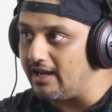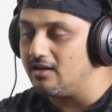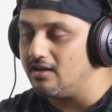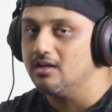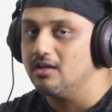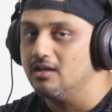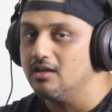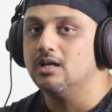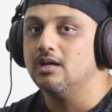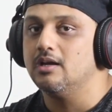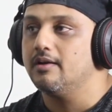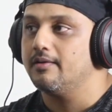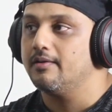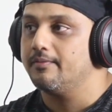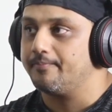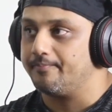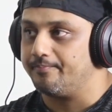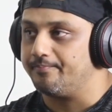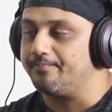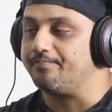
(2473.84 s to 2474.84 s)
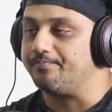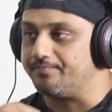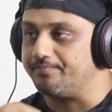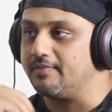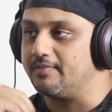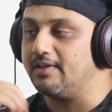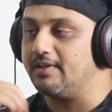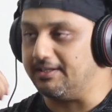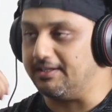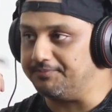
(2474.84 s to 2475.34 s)
Wait. Again, let me just get
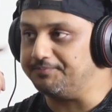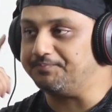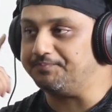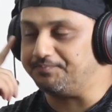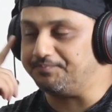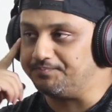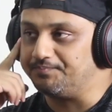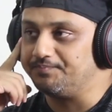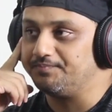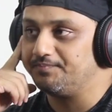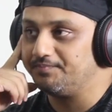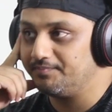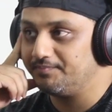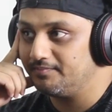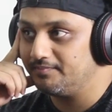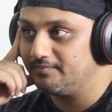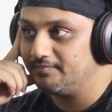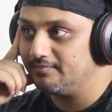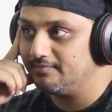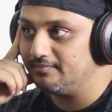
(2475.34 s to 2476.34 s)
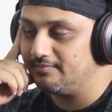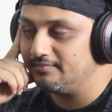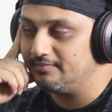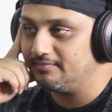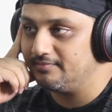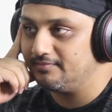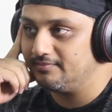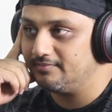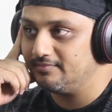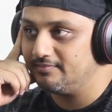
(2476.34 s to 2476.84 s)
it right. The heroine that is
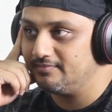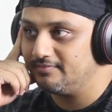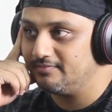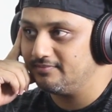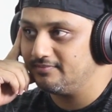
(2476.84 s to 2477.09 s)
selfish.